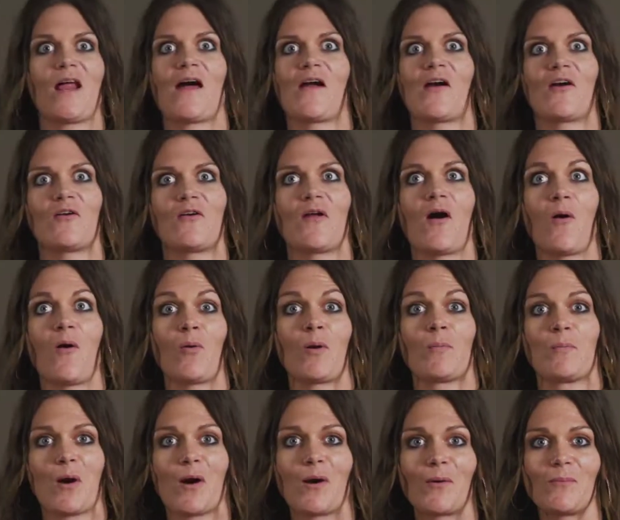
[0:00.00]
And I heard own
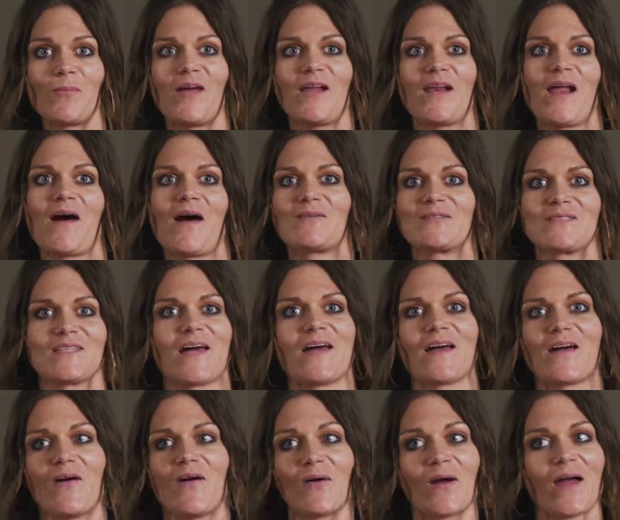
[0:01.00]
apartment. And I was
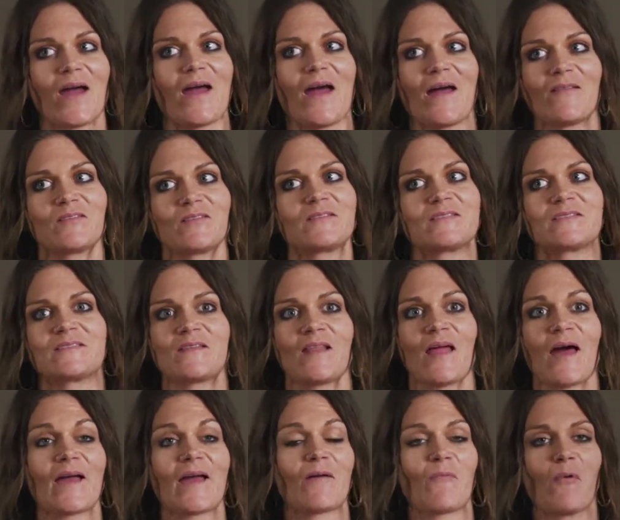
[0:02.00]
like, okay,
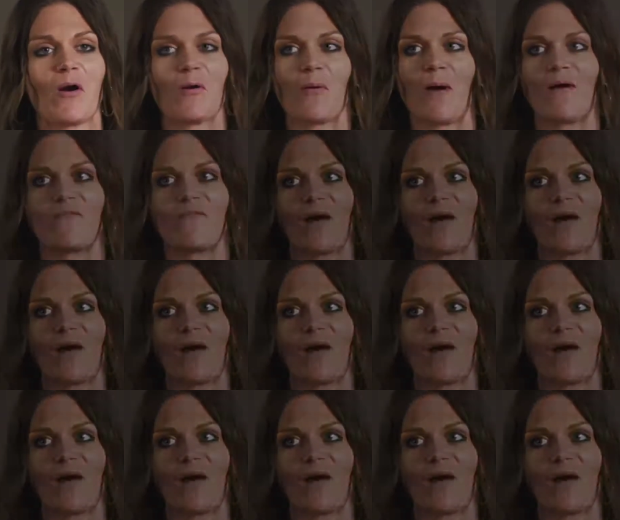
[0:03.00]
where do I